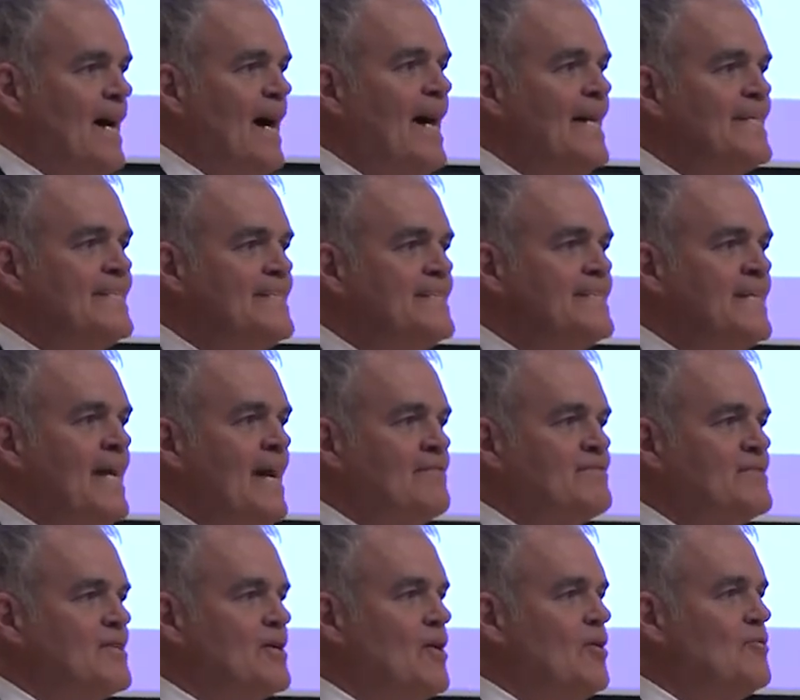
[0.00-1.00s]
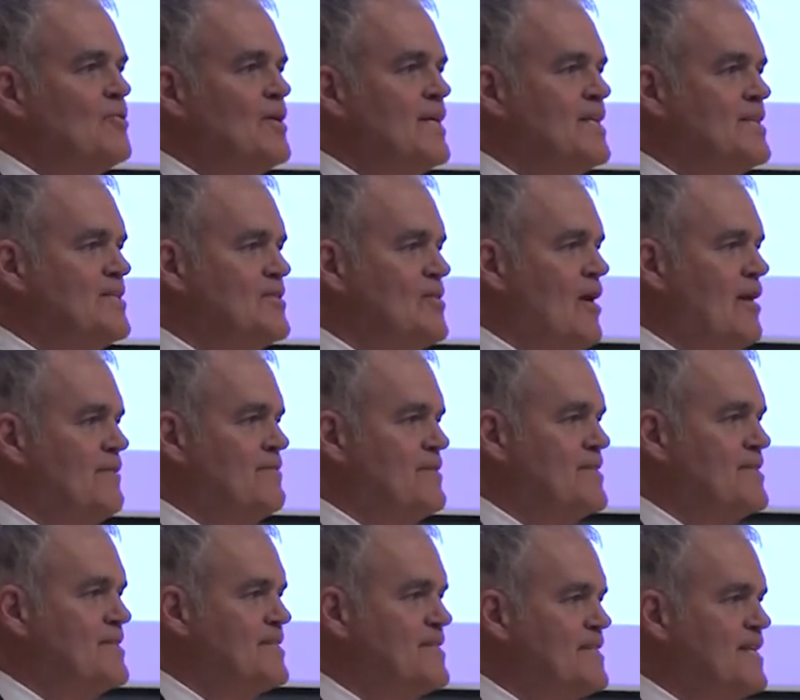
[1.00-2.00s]
I didn't have to go to his
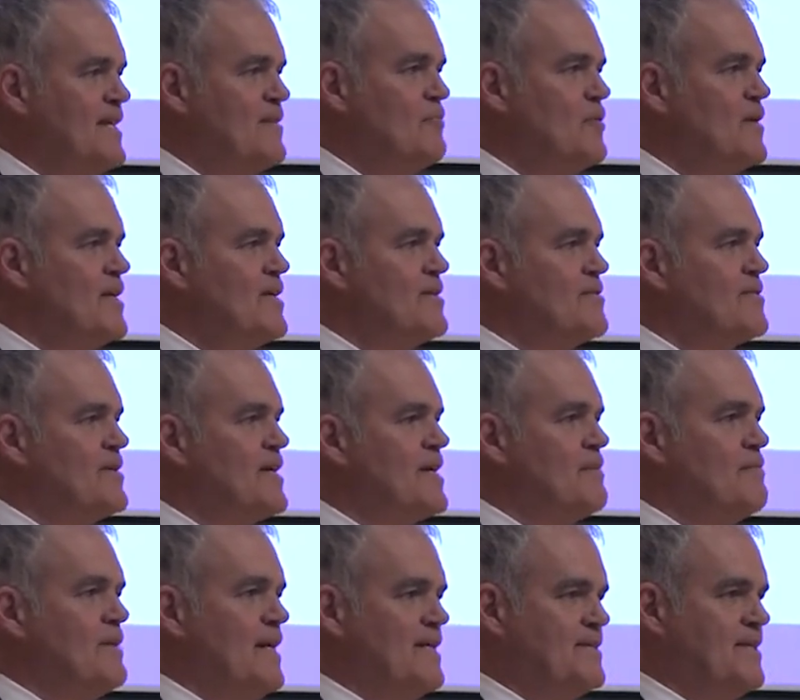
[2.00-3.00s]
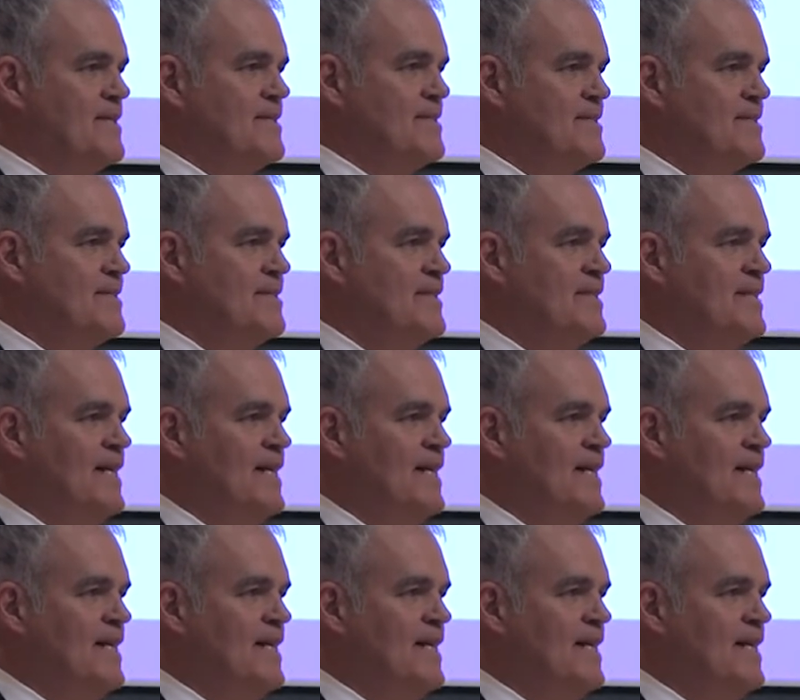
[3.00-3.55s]
office and say, what do you think about this?